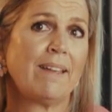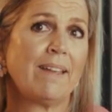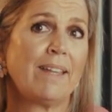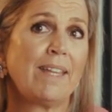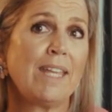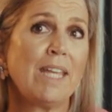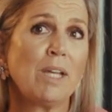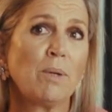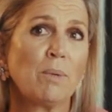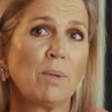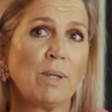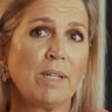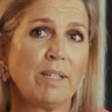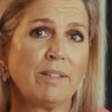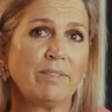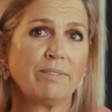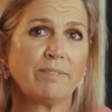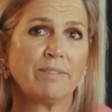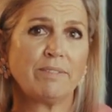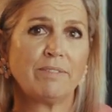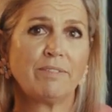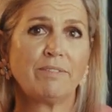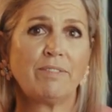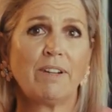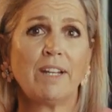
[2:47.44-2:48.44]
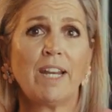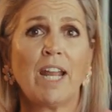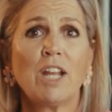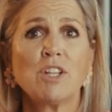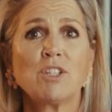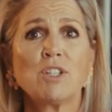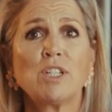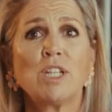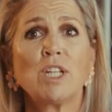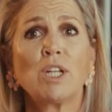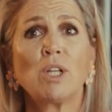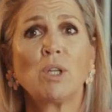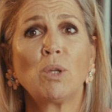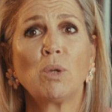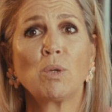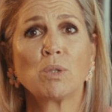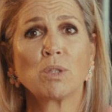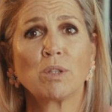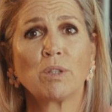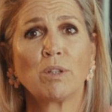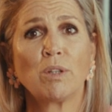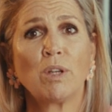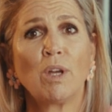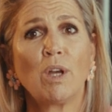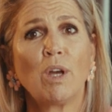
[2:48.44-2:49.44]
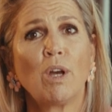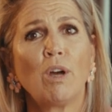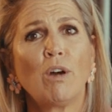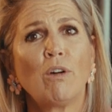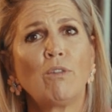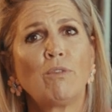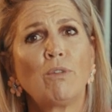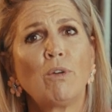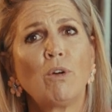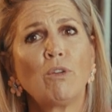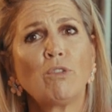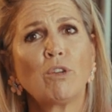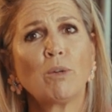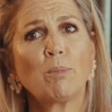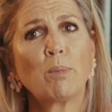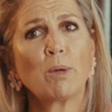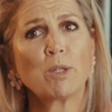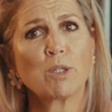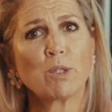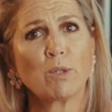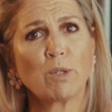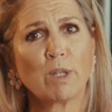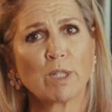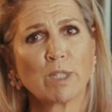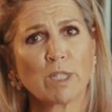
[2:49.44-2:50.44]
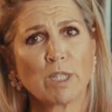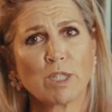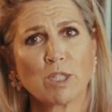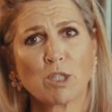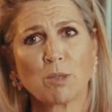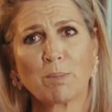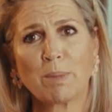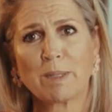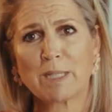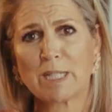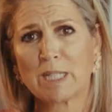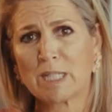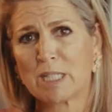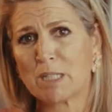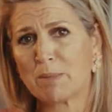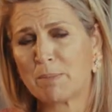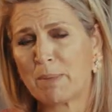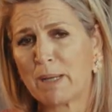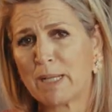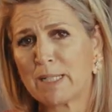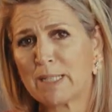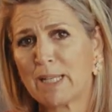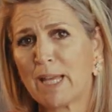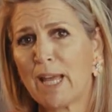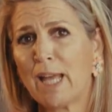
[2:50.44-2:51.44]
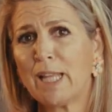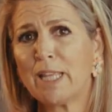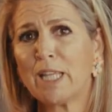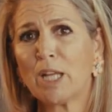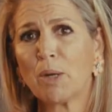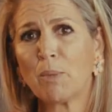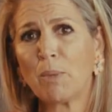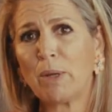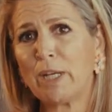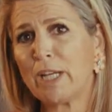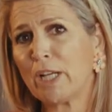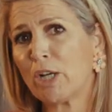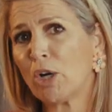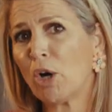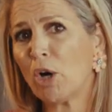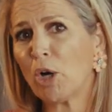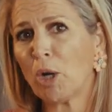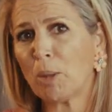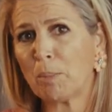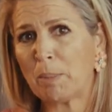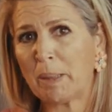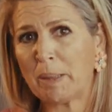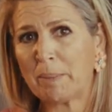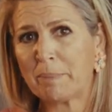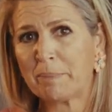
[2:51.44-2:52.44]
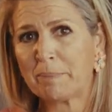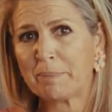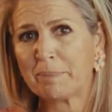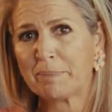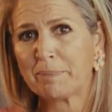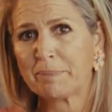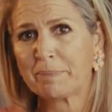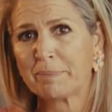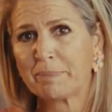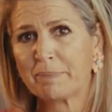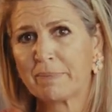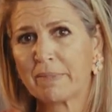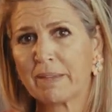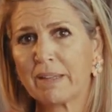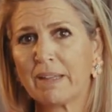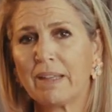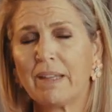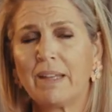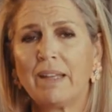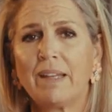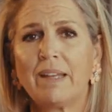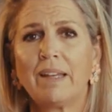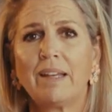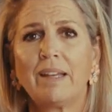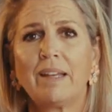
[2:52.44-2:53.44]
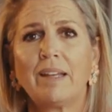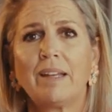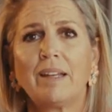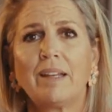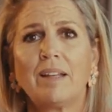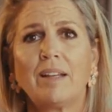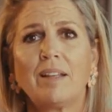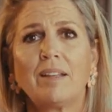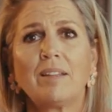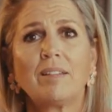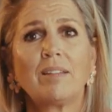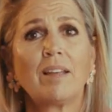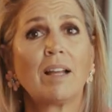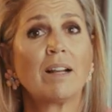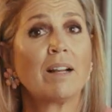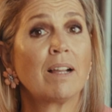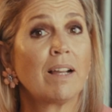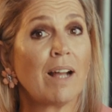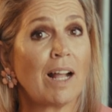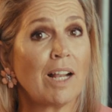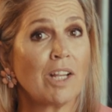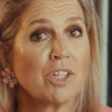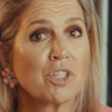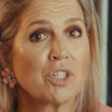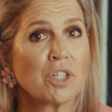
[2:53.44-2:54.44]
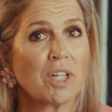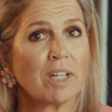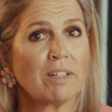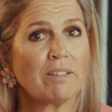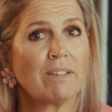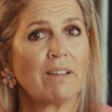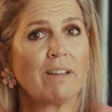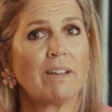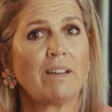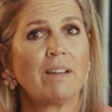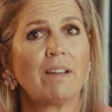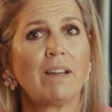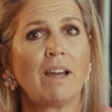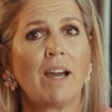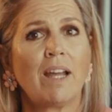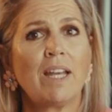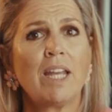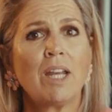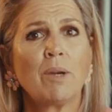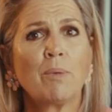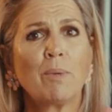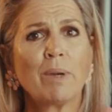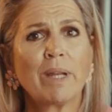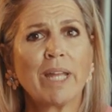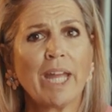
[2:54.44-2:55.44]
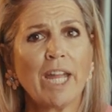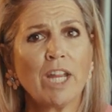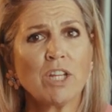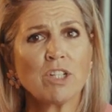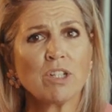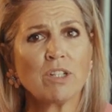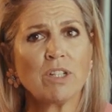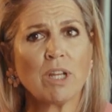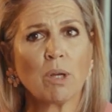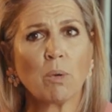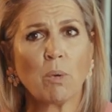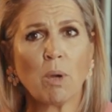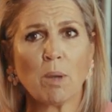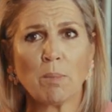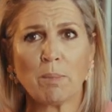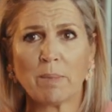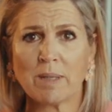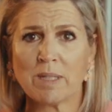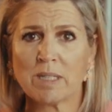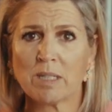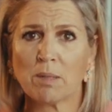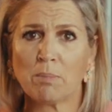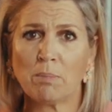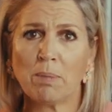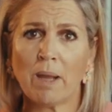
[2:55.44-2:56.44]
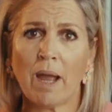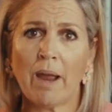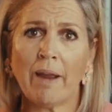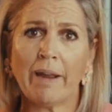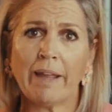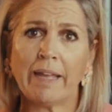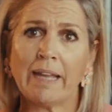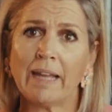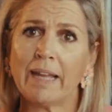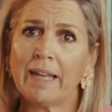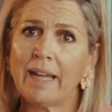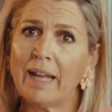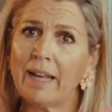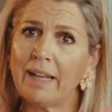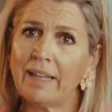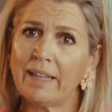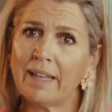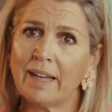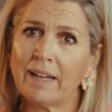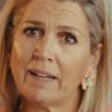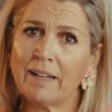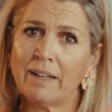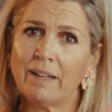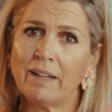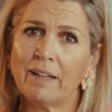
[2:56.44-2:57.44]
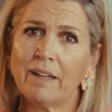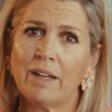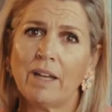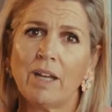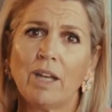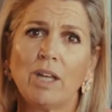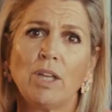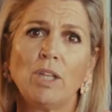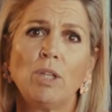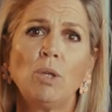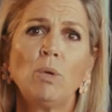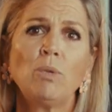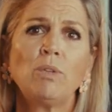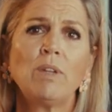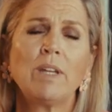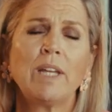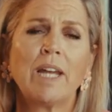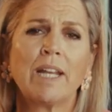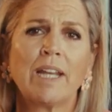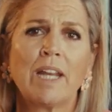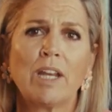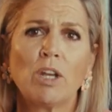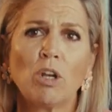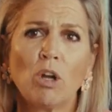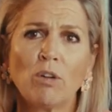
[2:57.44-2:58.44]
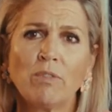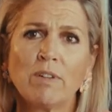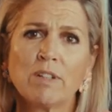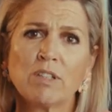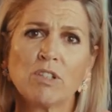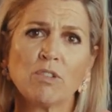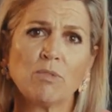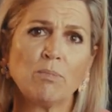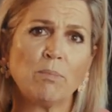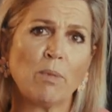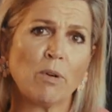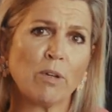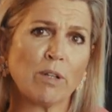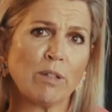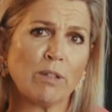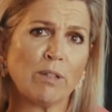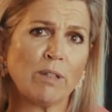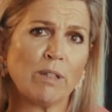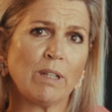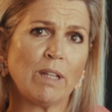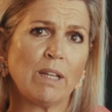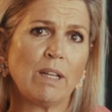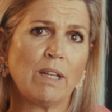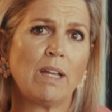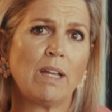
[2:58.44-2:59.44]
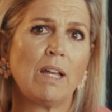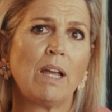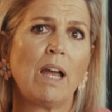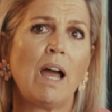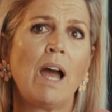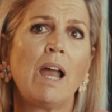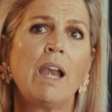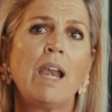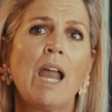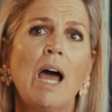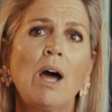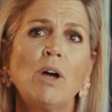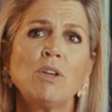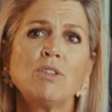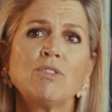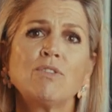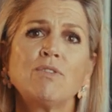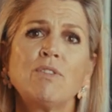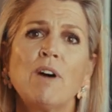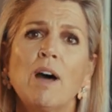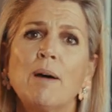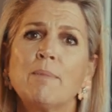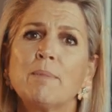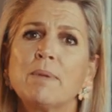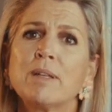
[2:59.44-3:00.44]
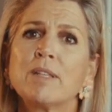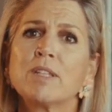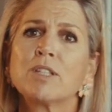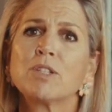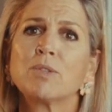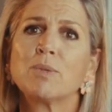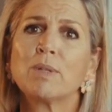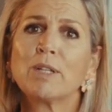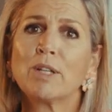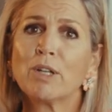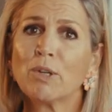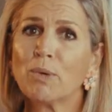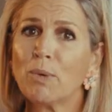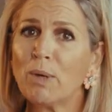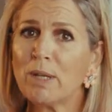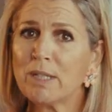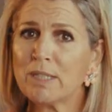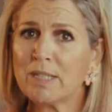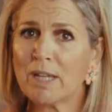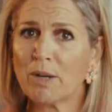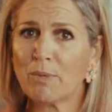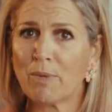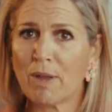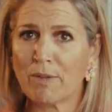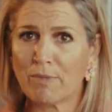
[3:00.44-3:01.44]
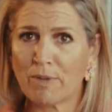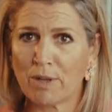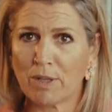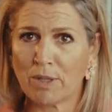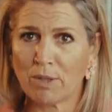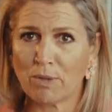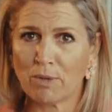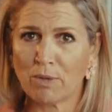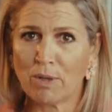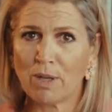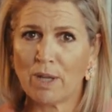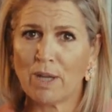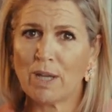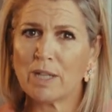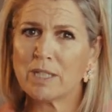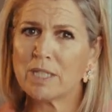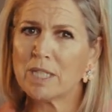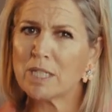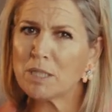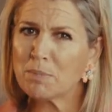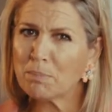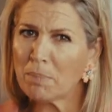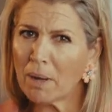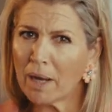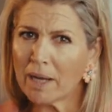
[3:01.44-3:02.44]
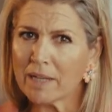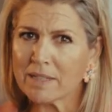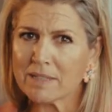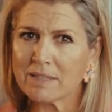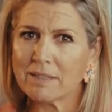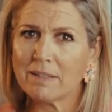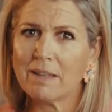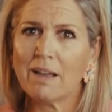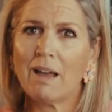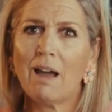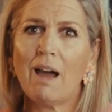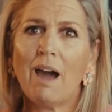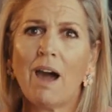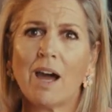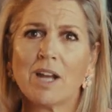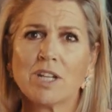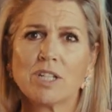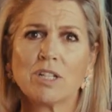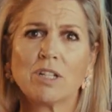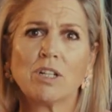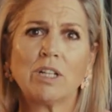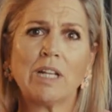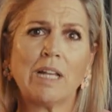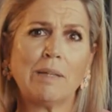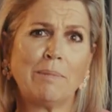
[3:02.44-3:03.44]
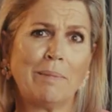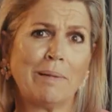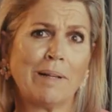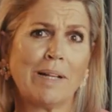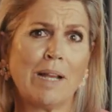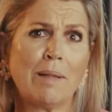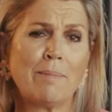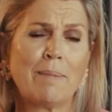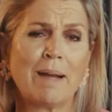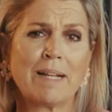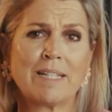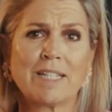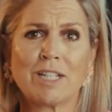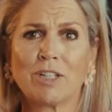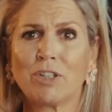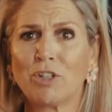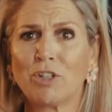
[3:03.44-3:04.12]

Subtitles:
Equally, financial inclusion fuels opportunities to participate in the green economy. Sunculture, an irrigation equipment supplier in Kenya, using an innovative model, allows farmers to increase their revenue despite harsh climatic